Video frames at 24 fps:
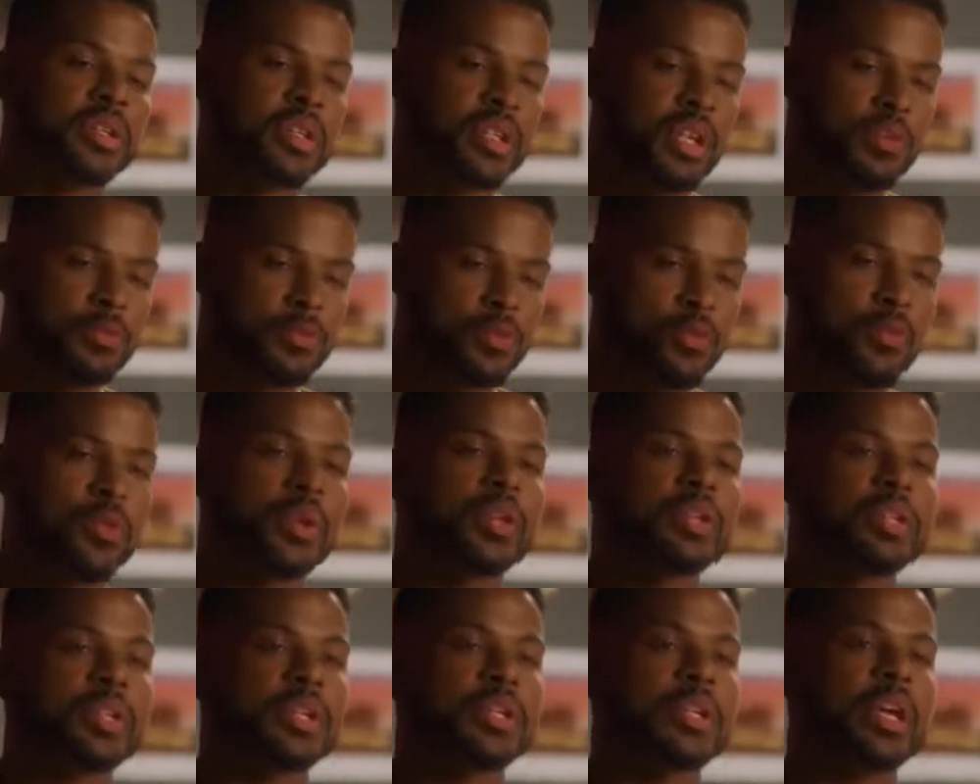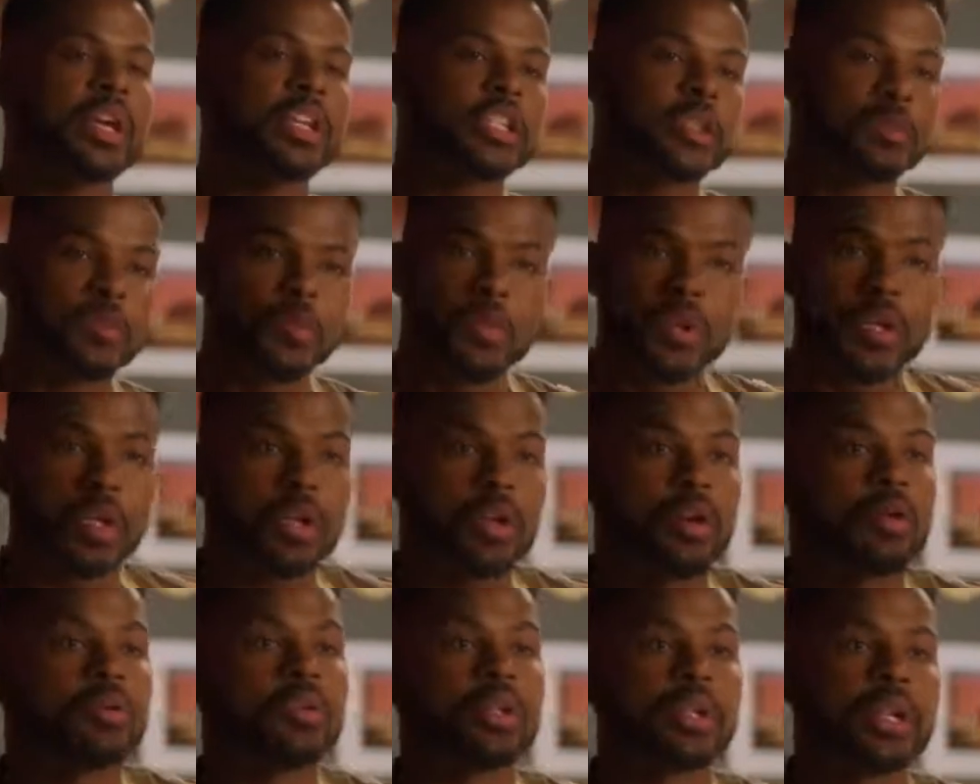Listen, if you want to sit next to me,
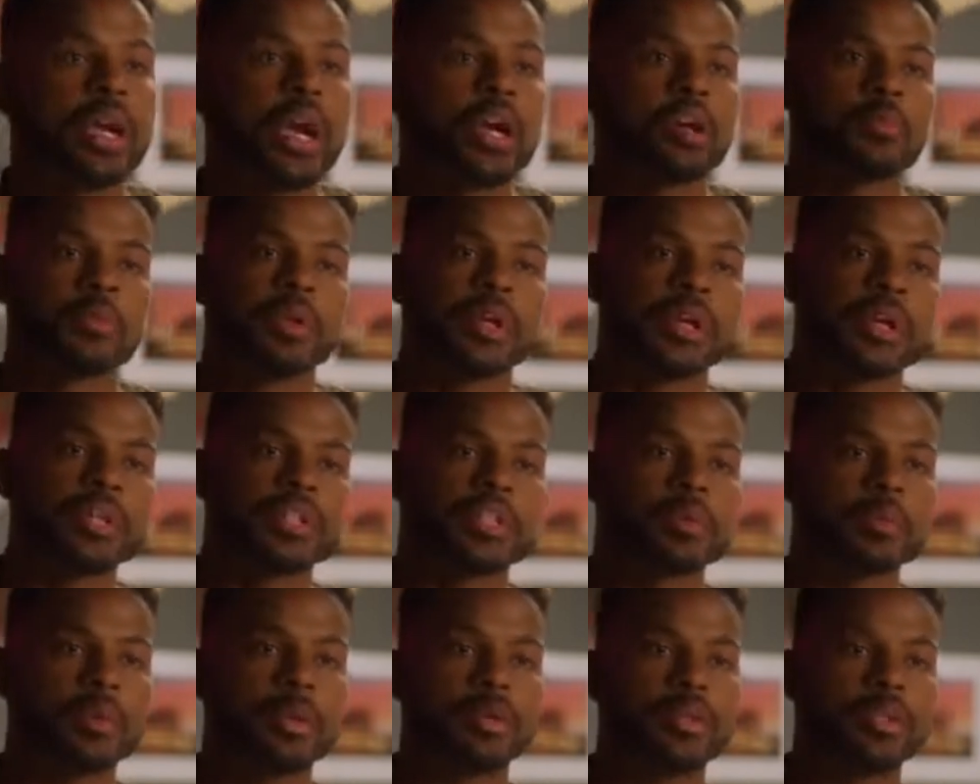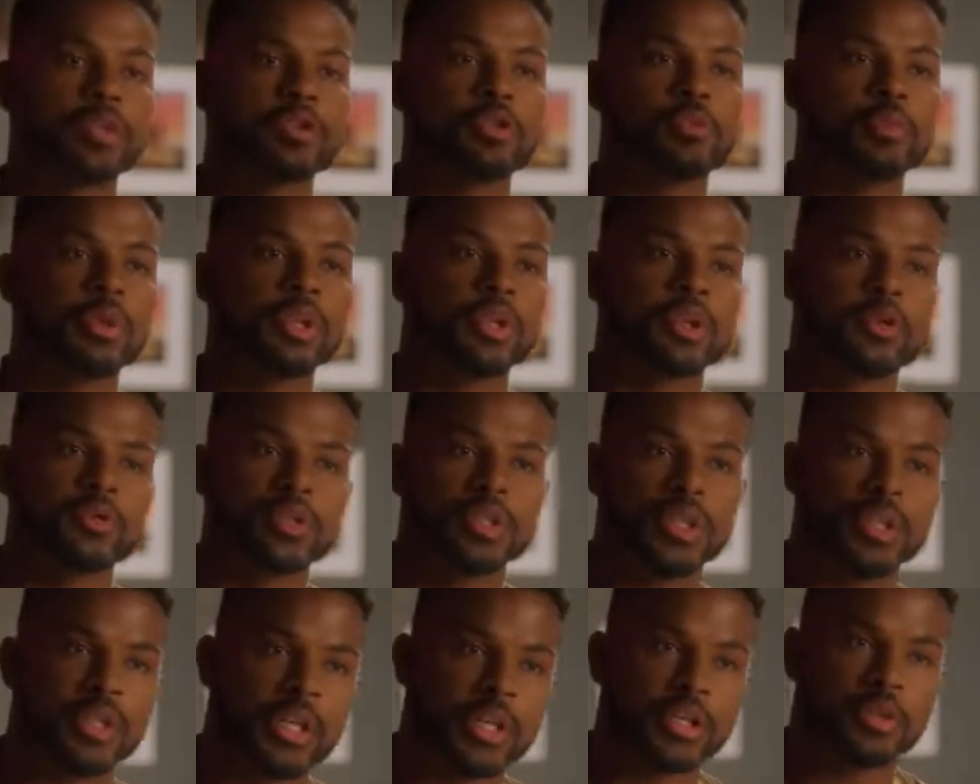we can go to the counter, but customarily, two men
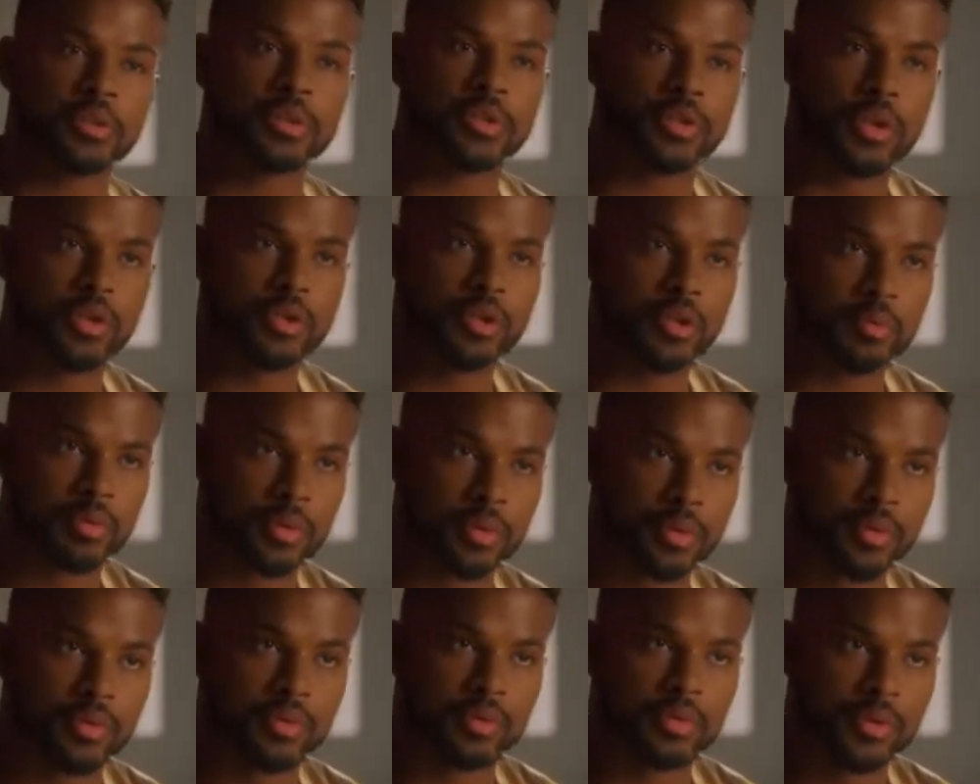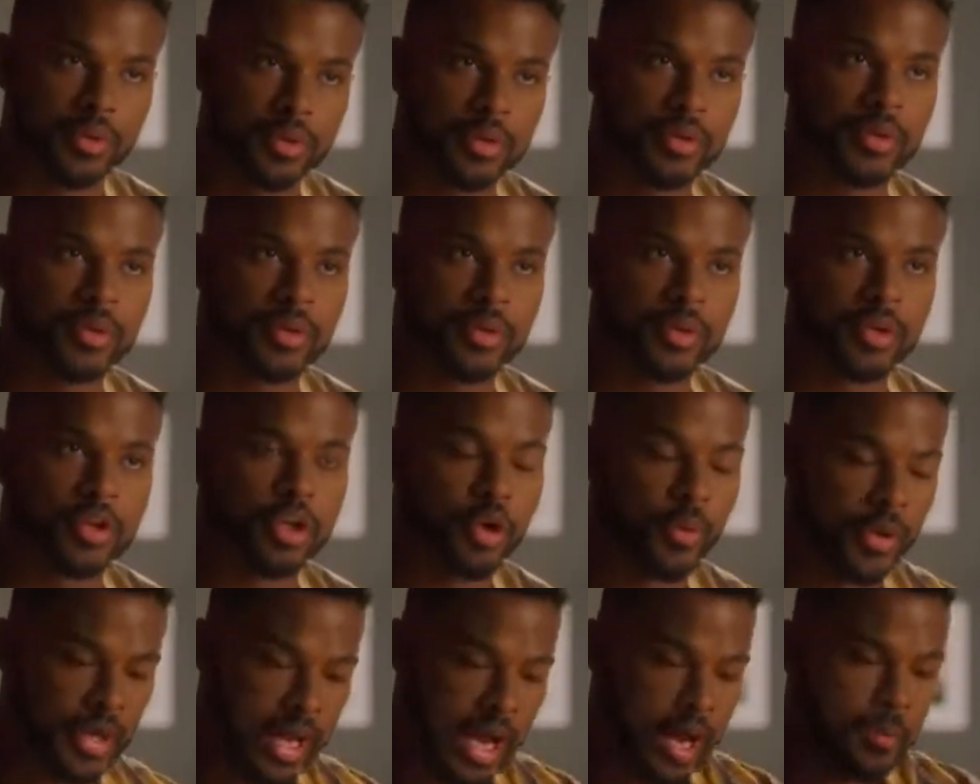don't sit next to each other in a booth.
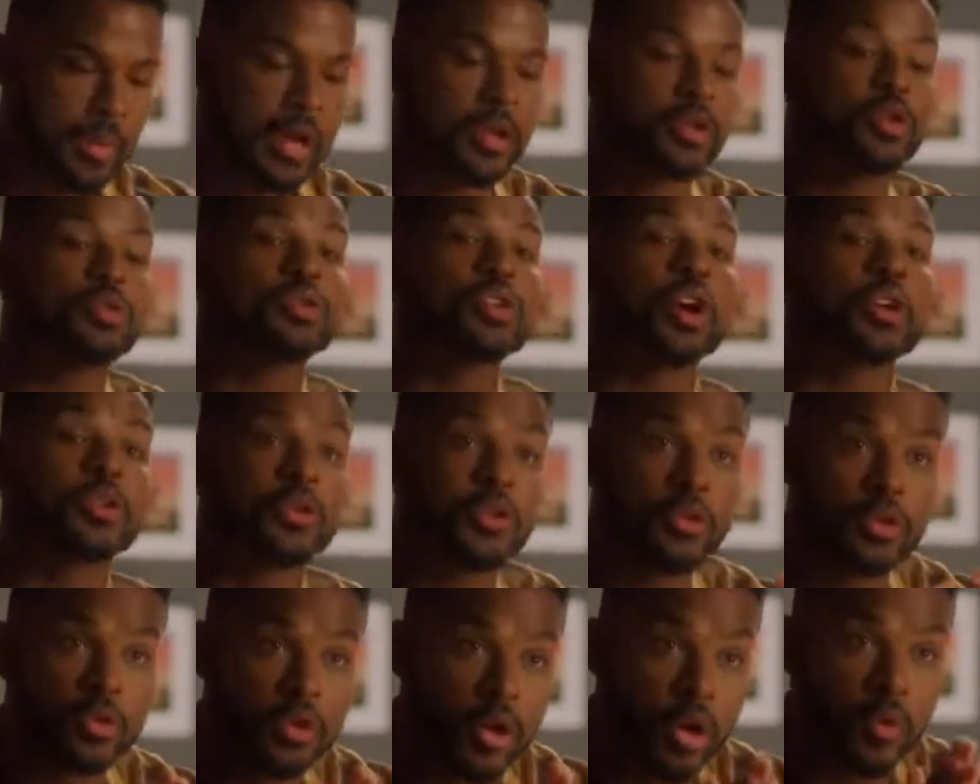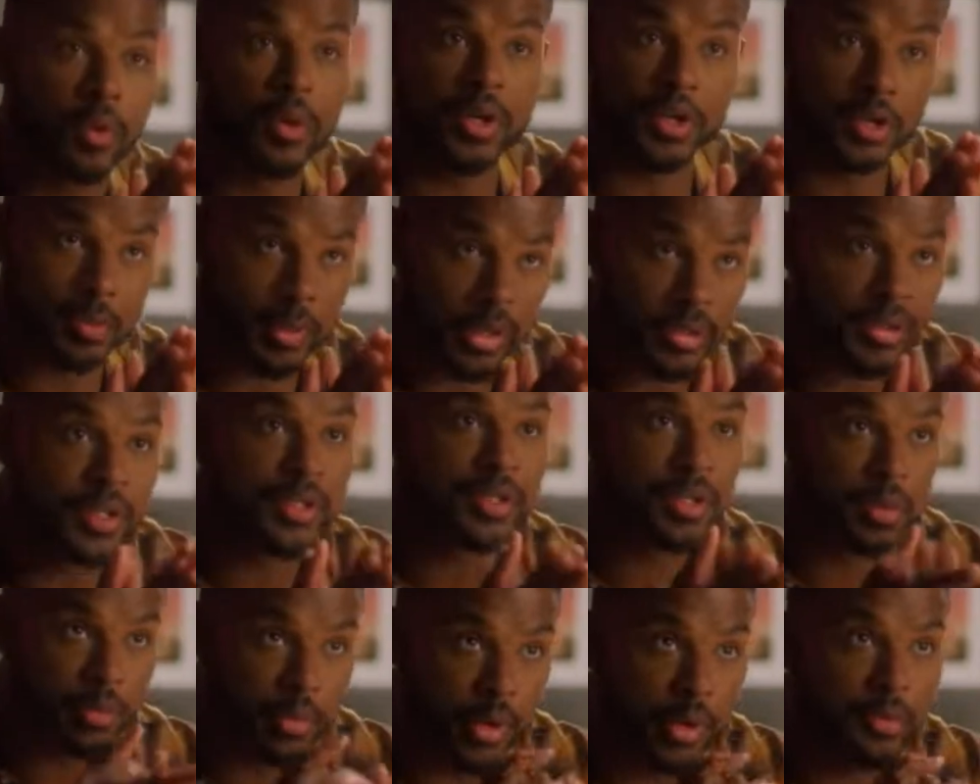You know what? How about you talk to your new coworkers
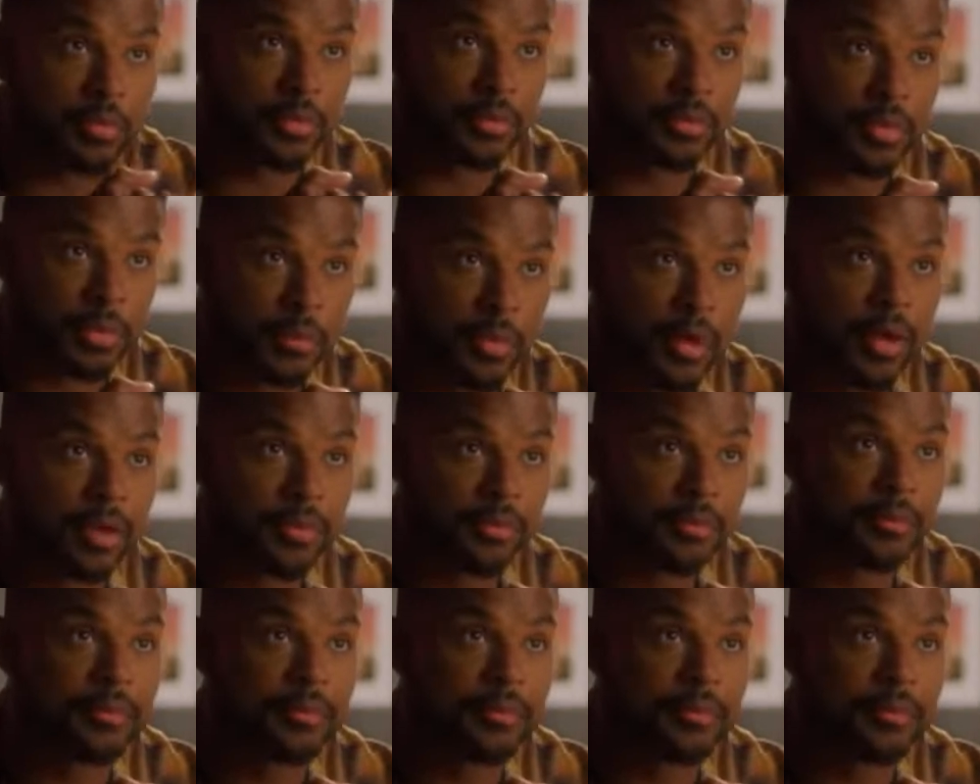about this in the break room tomorrow?